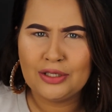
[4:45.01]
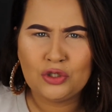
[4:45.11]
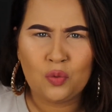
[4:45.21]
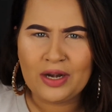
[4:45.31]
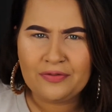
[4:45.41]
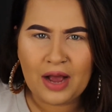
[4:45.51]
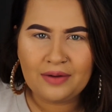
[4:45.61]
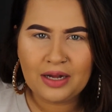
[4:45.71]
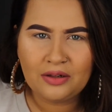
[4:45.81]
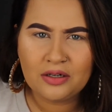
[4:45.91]

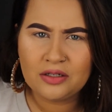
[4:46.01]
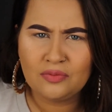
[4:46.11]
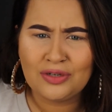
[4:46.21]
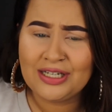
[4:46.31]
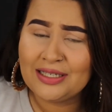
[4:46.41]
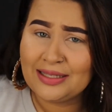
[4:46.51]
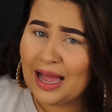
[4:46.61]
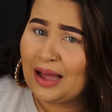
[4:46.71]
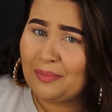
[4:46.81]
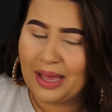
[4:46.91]
$25, which is
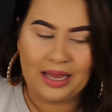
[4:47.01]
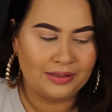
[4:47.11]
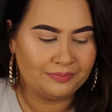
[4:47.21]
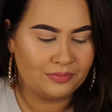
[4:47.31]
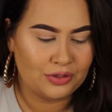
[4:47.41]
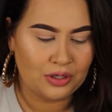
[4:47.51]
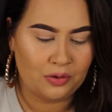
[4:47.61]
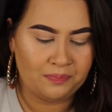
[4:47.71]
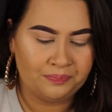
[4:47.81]
not bad. So